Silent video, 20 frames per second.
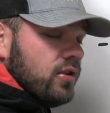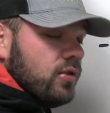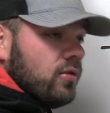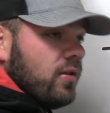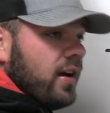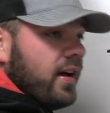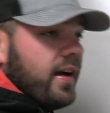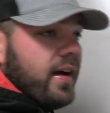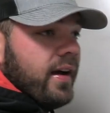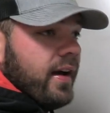
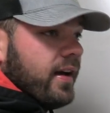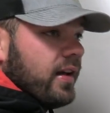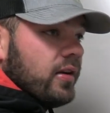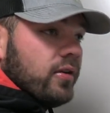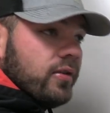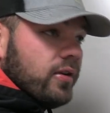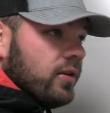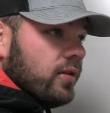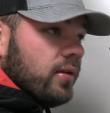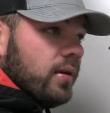2 eye. I
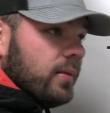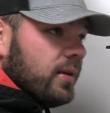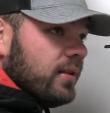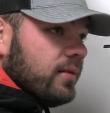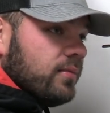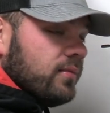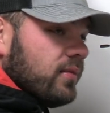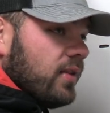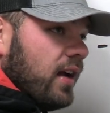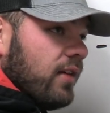don't know. I
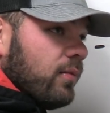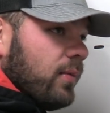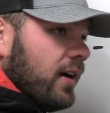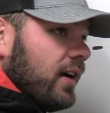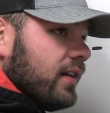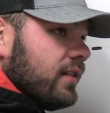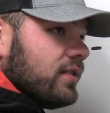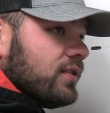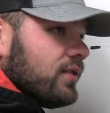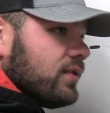mean,
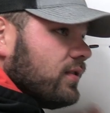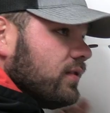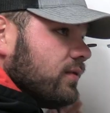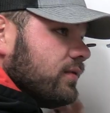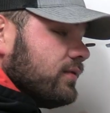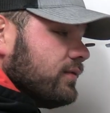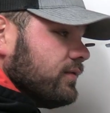everybody's